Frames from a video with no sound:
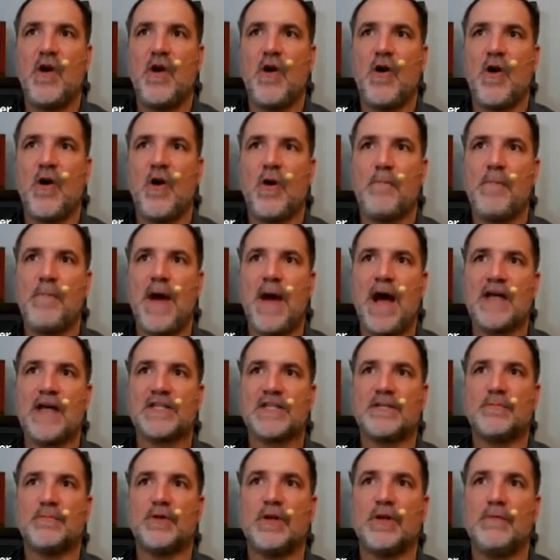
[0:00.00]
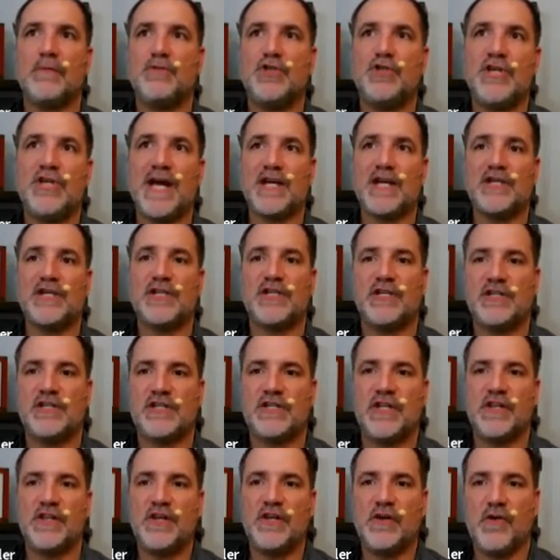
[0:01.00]
are possible objections
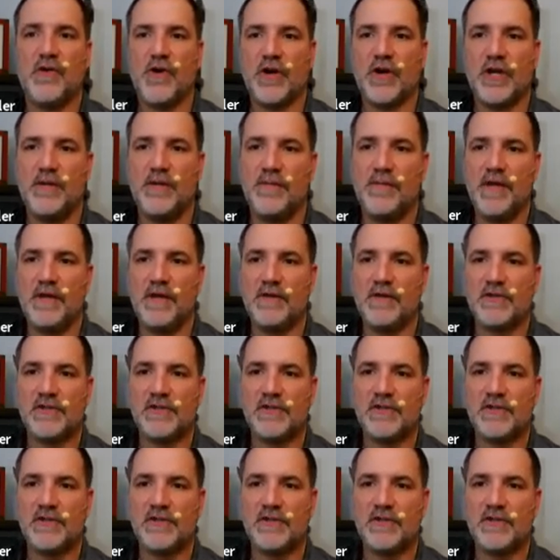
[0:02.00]
to the argument.